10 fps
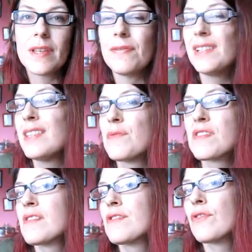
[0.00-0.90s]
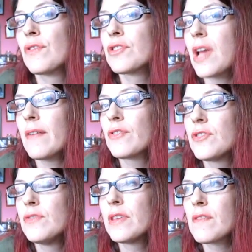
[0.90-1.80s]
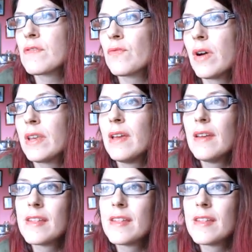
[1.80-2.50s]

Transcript: Definitely there was a surge after 2001.